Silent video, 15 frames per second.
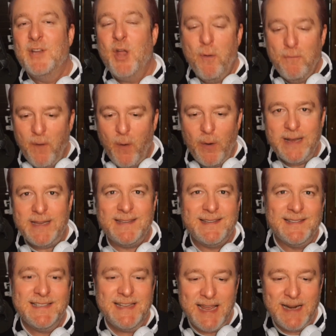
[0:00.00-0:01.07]
Go for it.
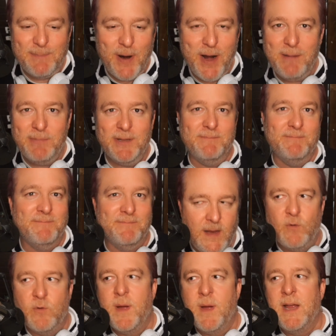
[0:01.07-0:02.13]
It's not a problem.
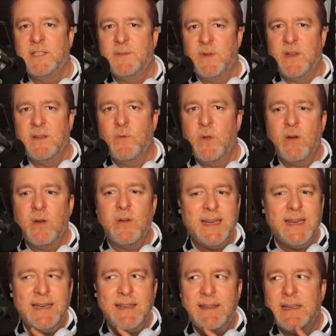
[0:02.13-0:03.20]
That reminds me, have we heard
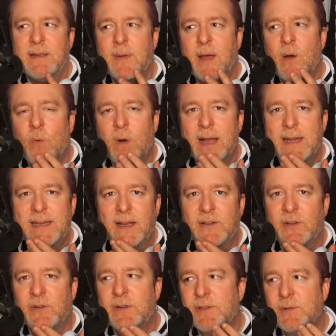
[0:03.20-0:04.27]
anything about why
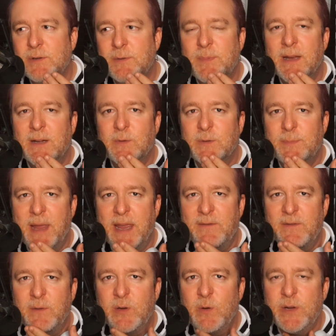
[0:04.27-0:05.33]
Dr. Disrespect was banned
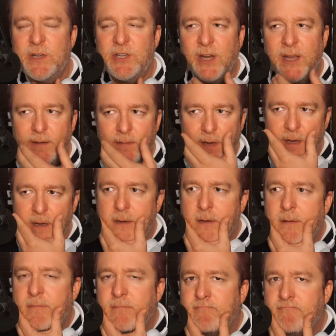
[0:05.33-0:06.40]
from Twitch yet?
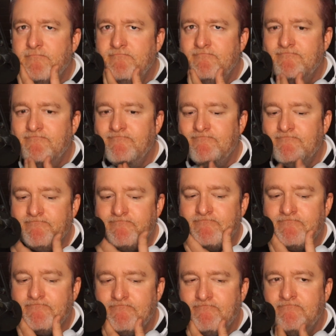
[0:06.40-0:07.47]
Do
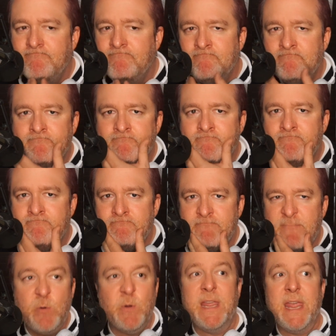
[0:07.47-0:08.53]

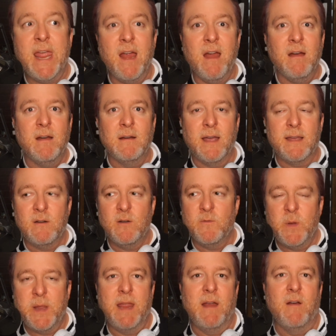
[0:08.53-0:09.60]
we care? I don't know
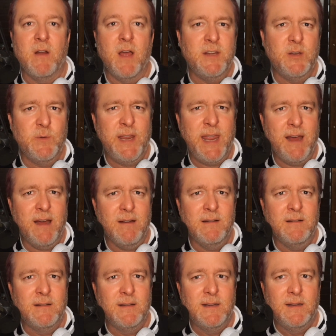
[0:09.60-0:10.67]
if we care or not. Do we care?
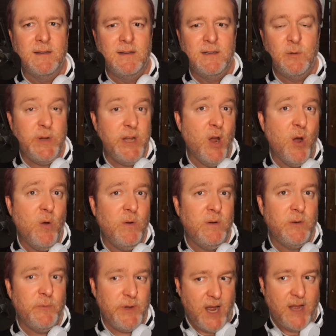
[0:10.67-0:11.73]
Do we know?
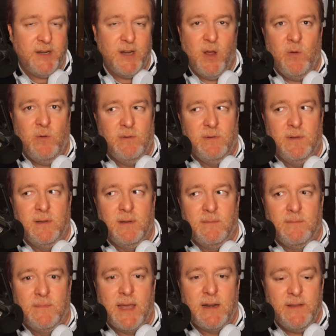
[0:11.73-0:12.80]
Do we not know?
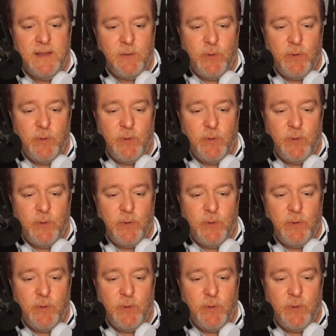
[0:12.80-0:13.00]
I don't